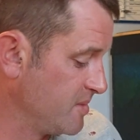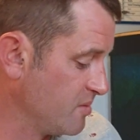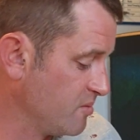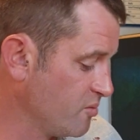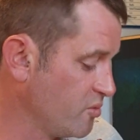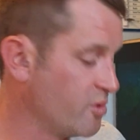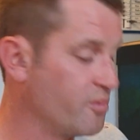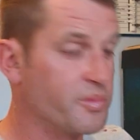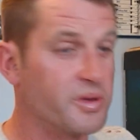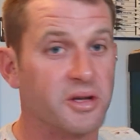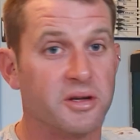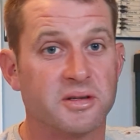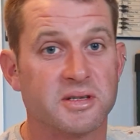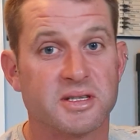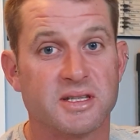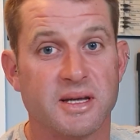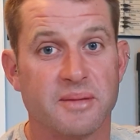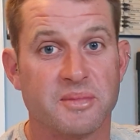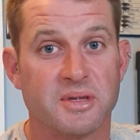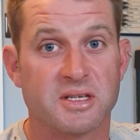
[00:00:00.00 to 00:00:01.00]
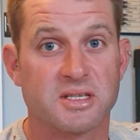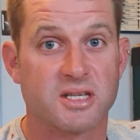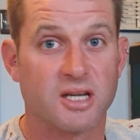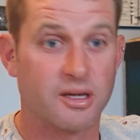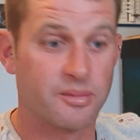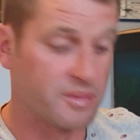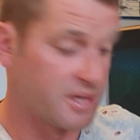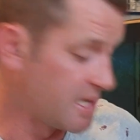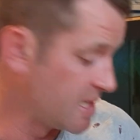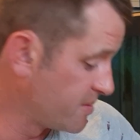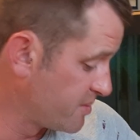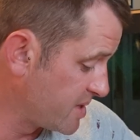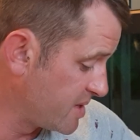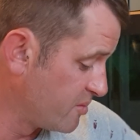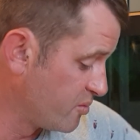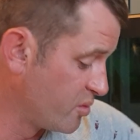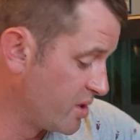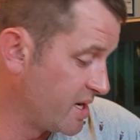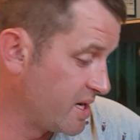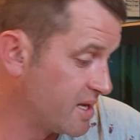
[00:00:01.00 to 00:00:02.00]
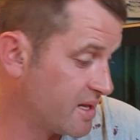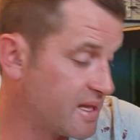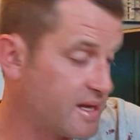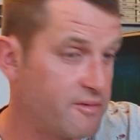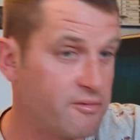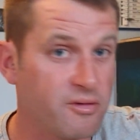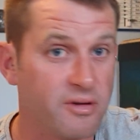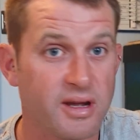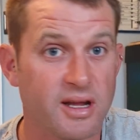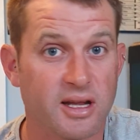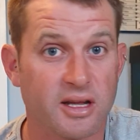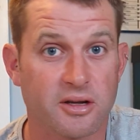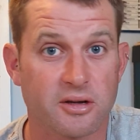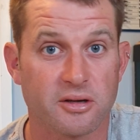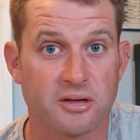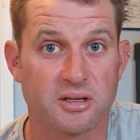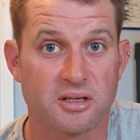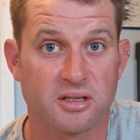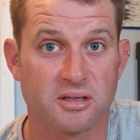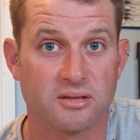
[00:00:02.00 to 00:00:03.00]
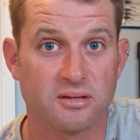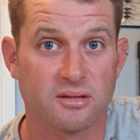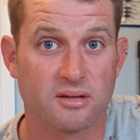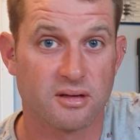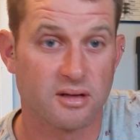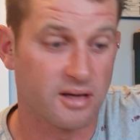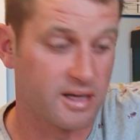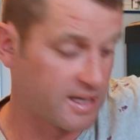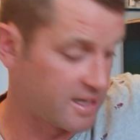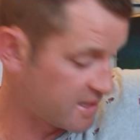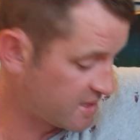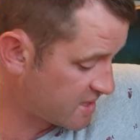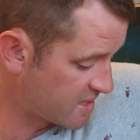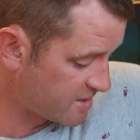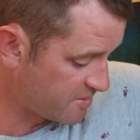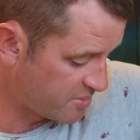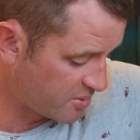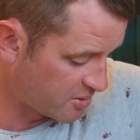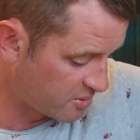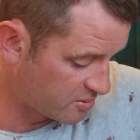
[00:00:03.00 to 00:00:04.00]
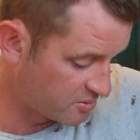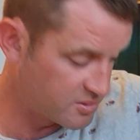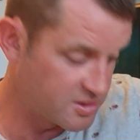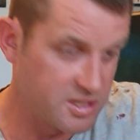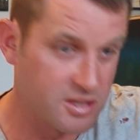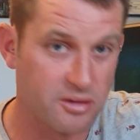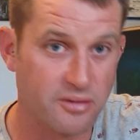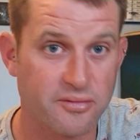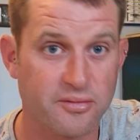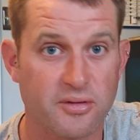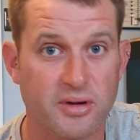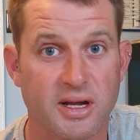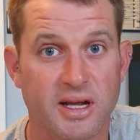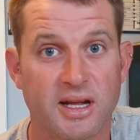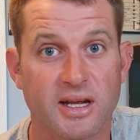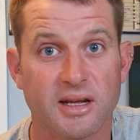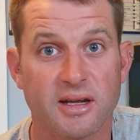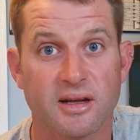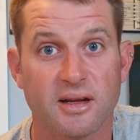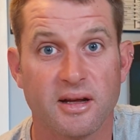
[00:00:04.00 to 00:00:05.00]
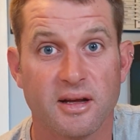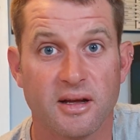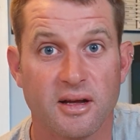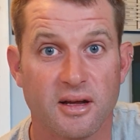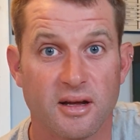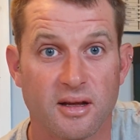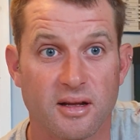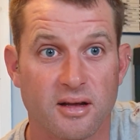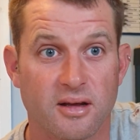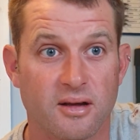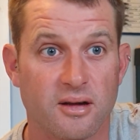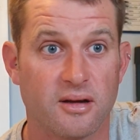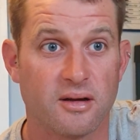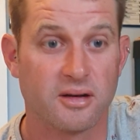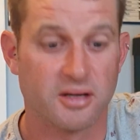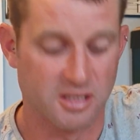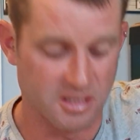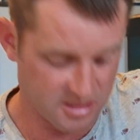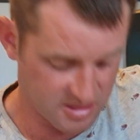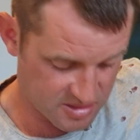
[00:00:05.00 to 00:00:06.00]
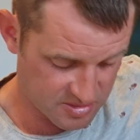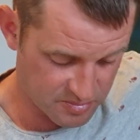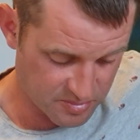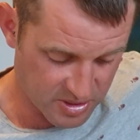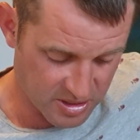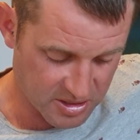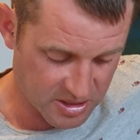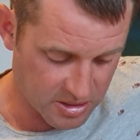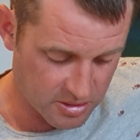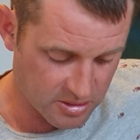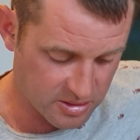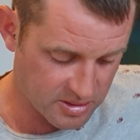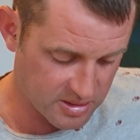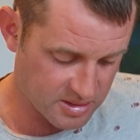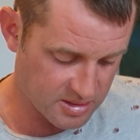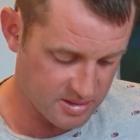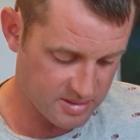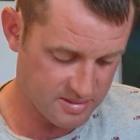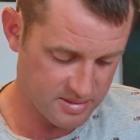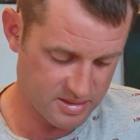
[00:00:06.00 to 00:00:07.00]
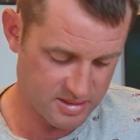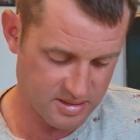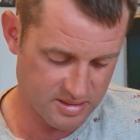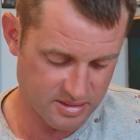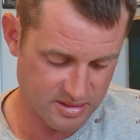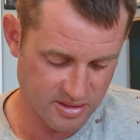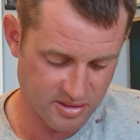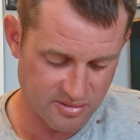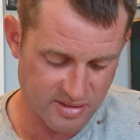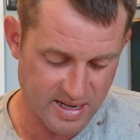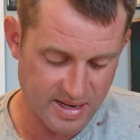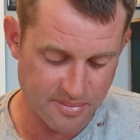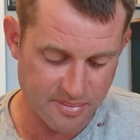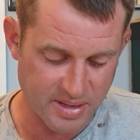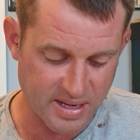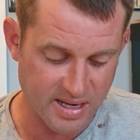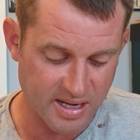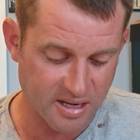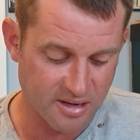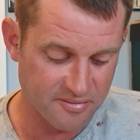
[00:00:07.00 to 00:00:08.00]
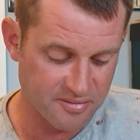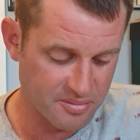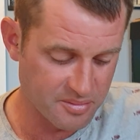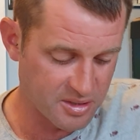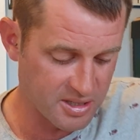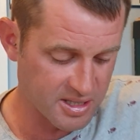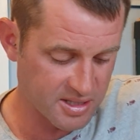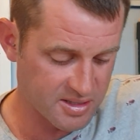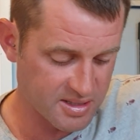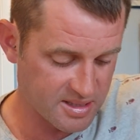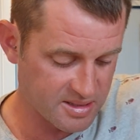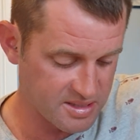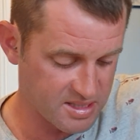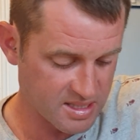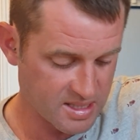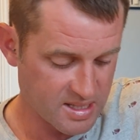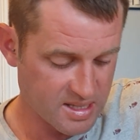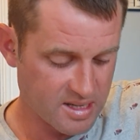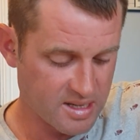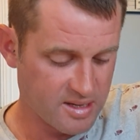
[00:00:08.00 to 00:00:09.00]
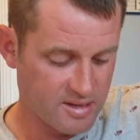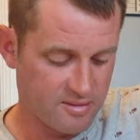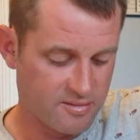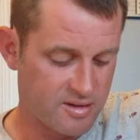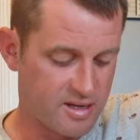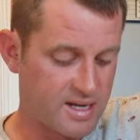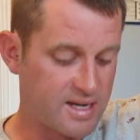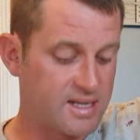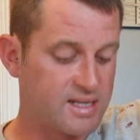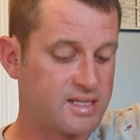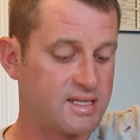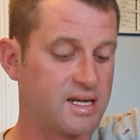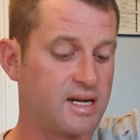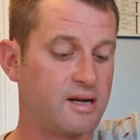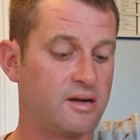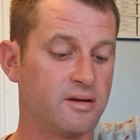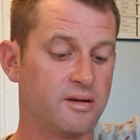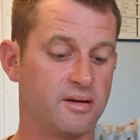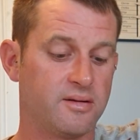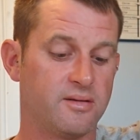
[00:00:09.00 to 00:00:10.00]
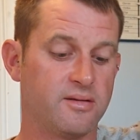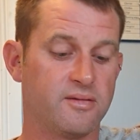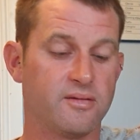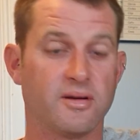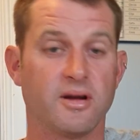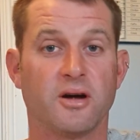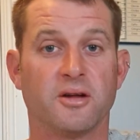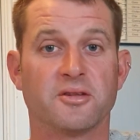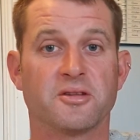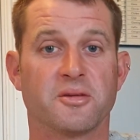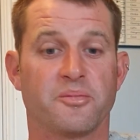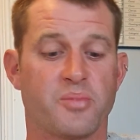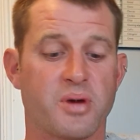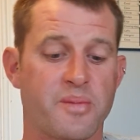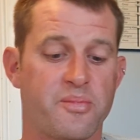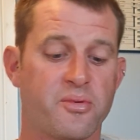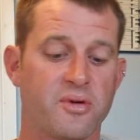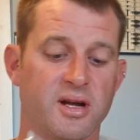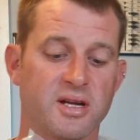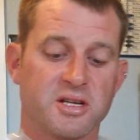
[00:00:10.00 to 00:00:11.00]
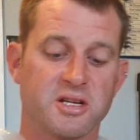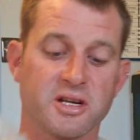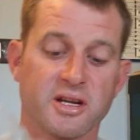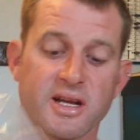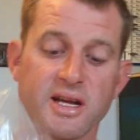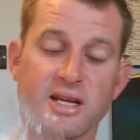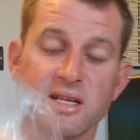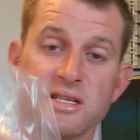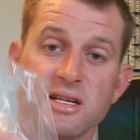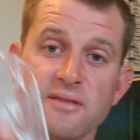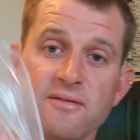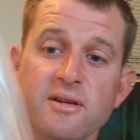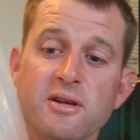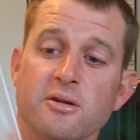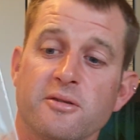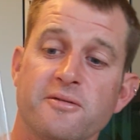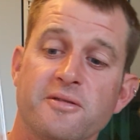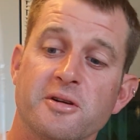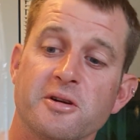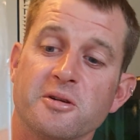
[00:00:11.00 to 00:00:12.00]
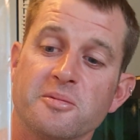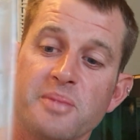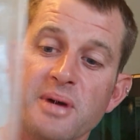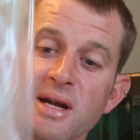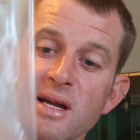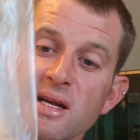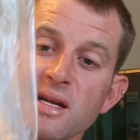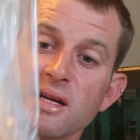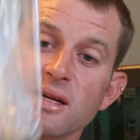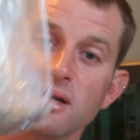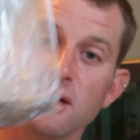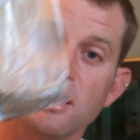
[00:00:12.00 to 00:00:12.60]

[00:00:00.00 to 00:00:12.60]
Won't be using them this time of year, but in winter they're really good. Like a couple, 2 or 3 on a hook. Great bait over micros. Right, so on to preparation. Get yourself a little food bag.